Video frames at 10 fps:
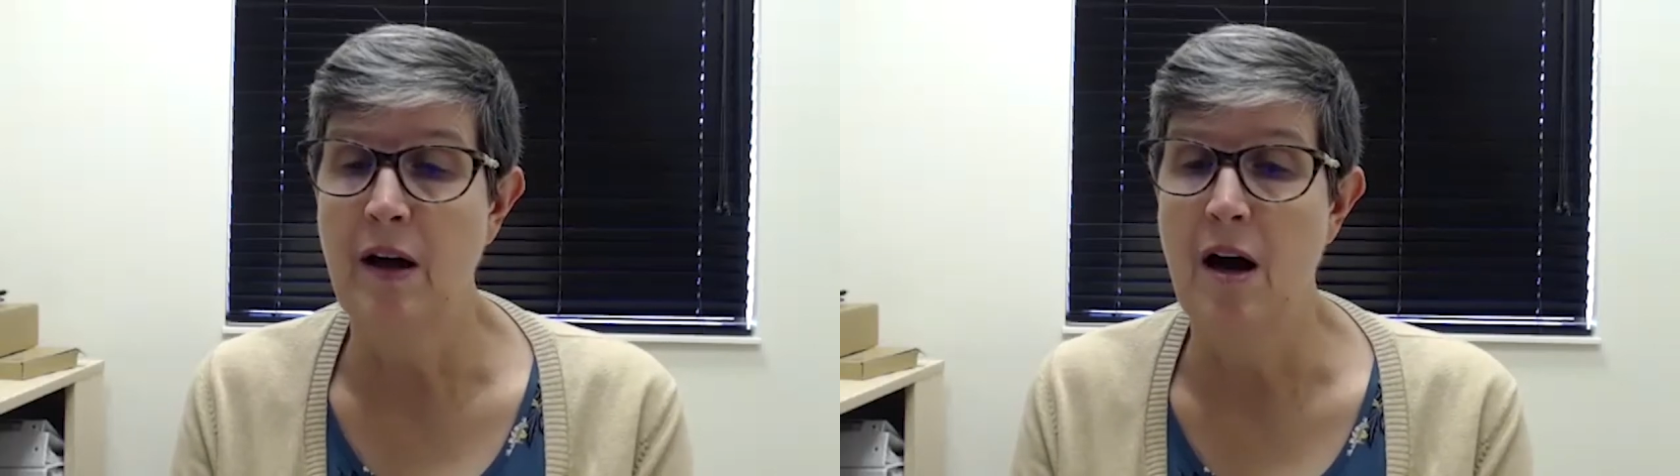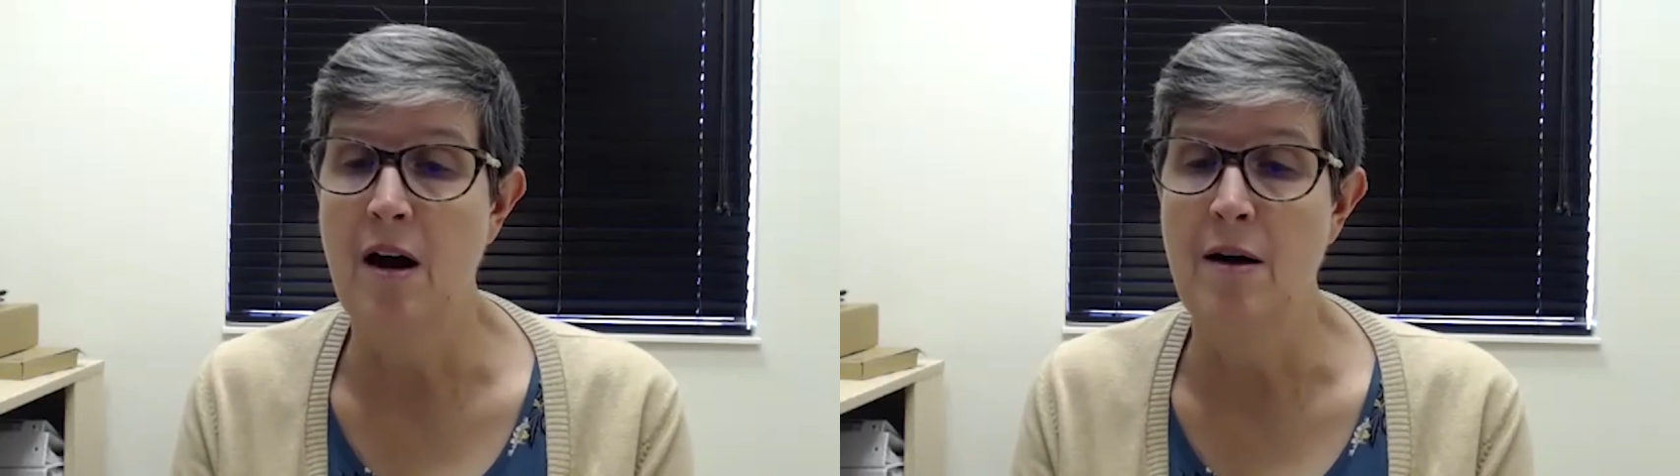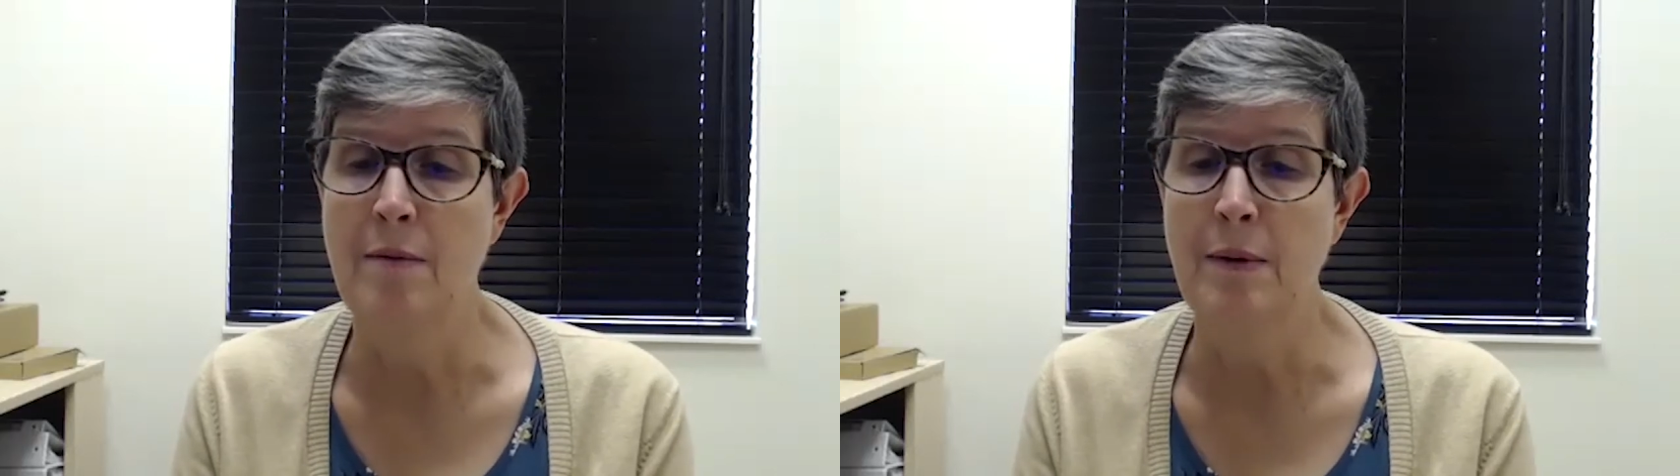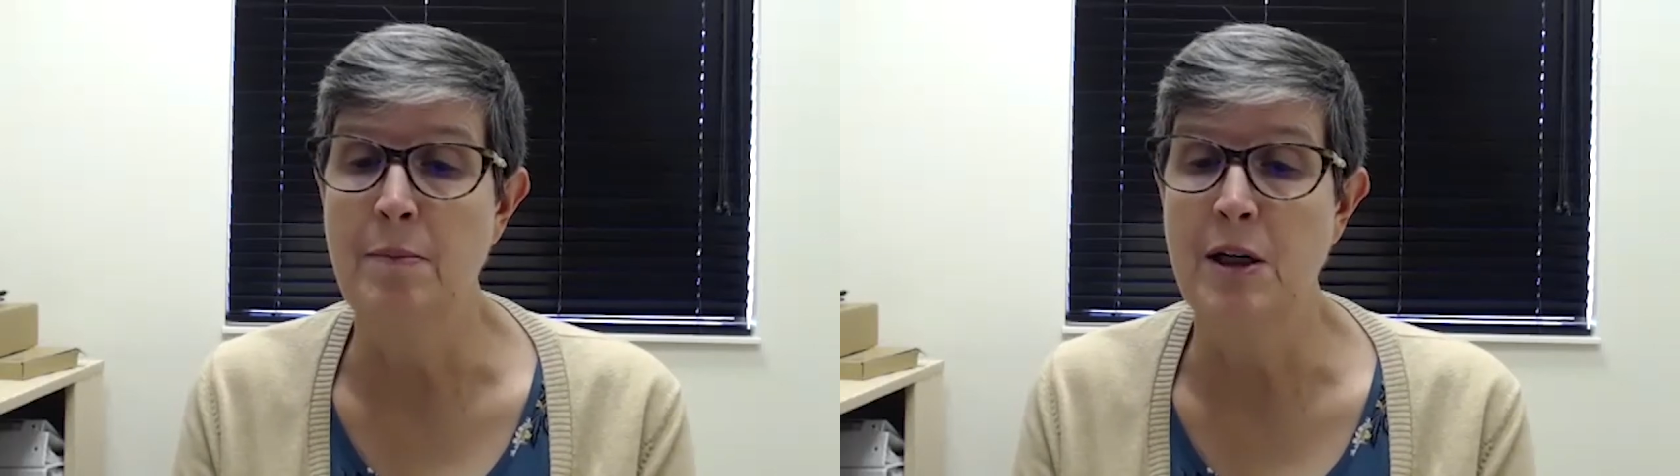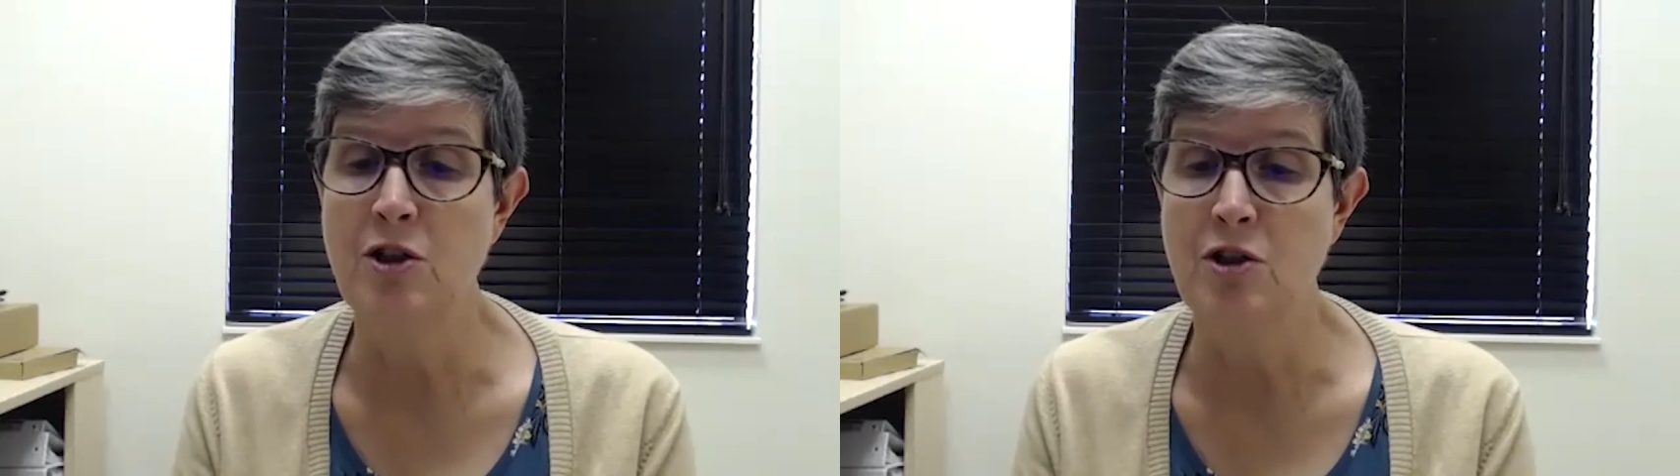
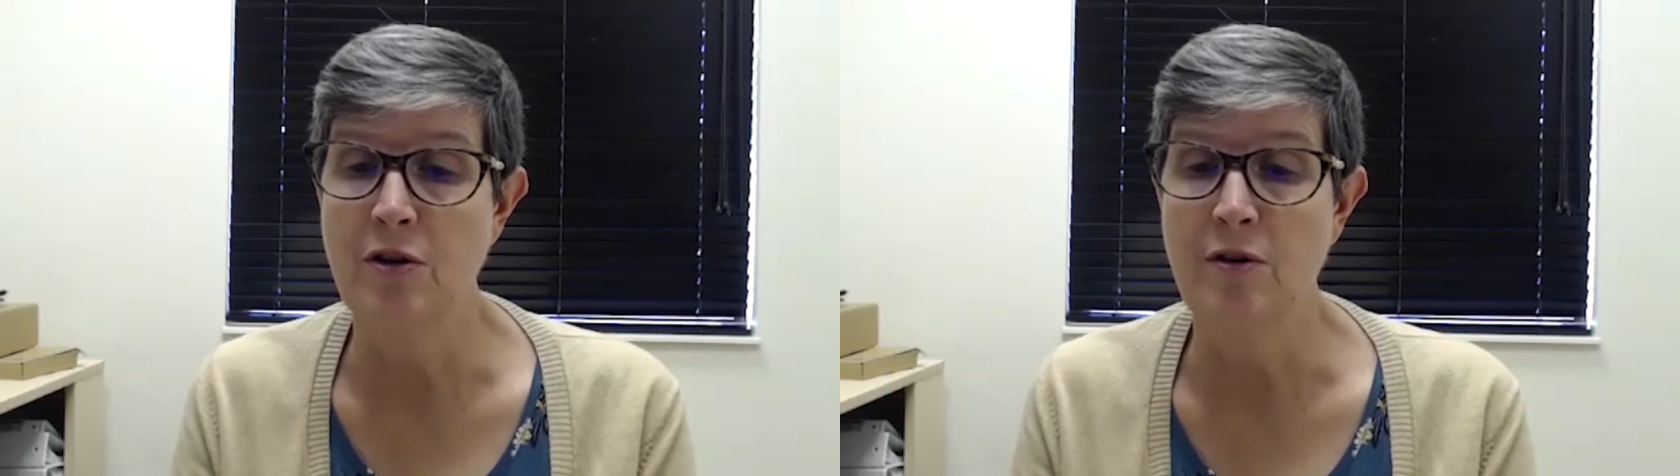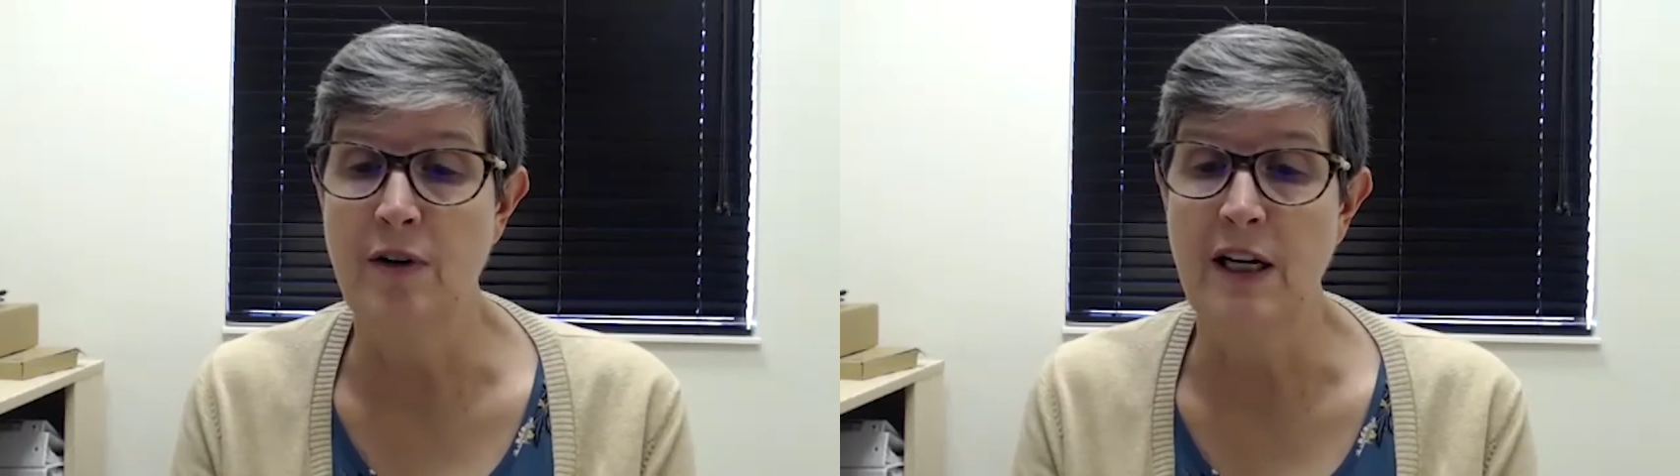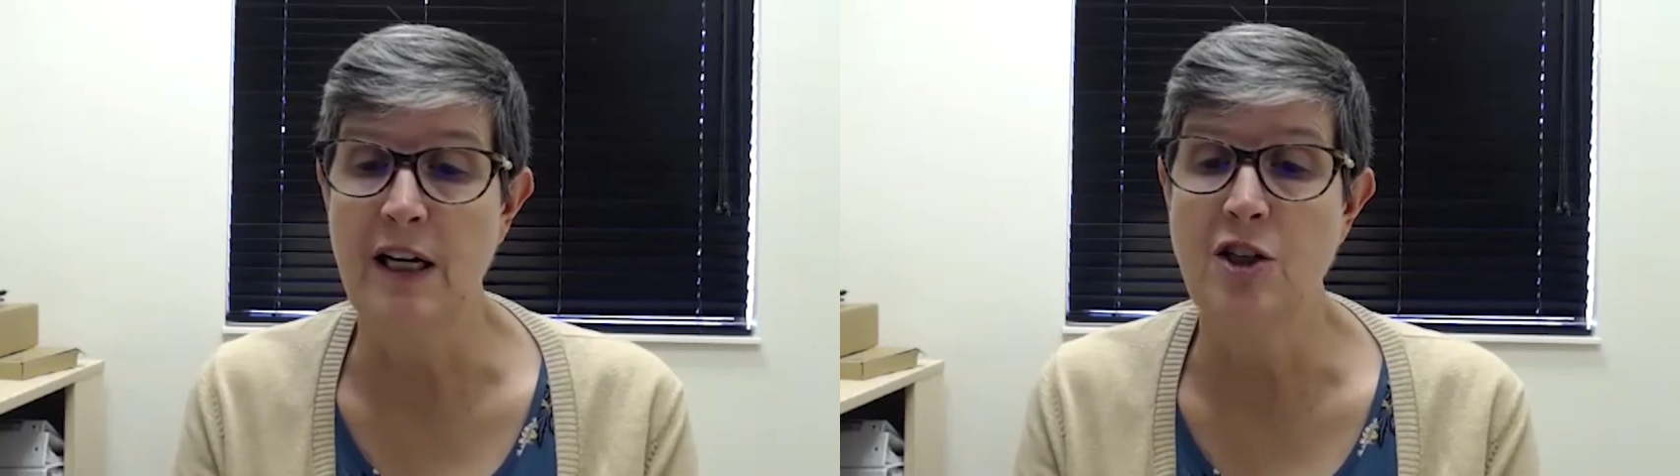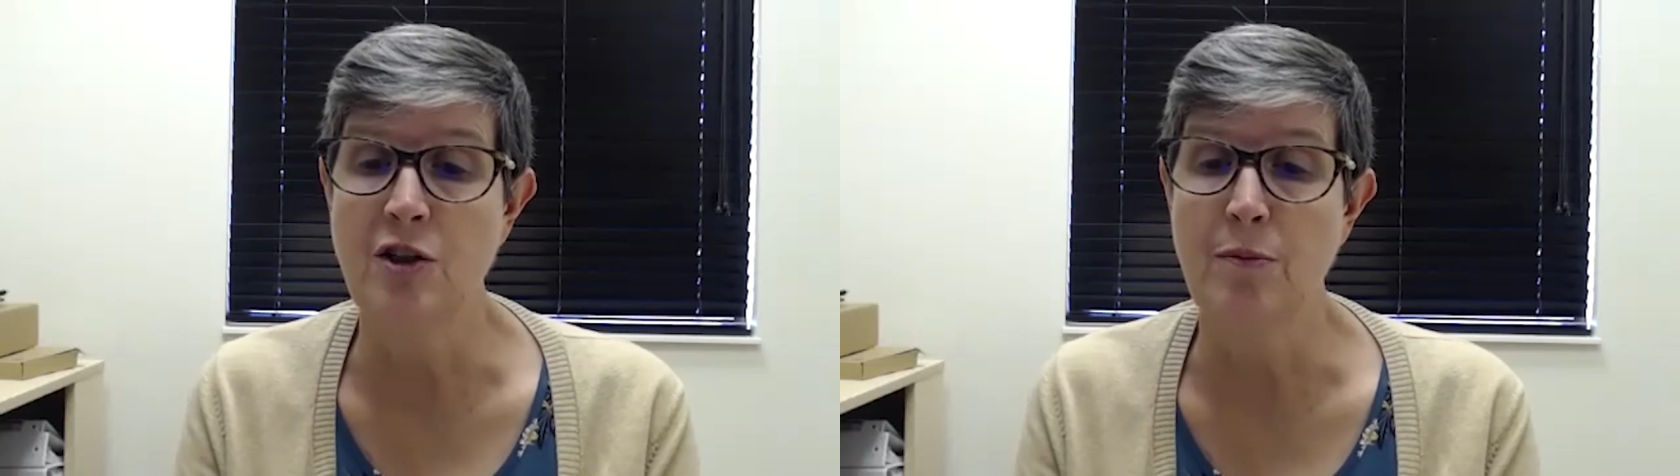administer the radiation,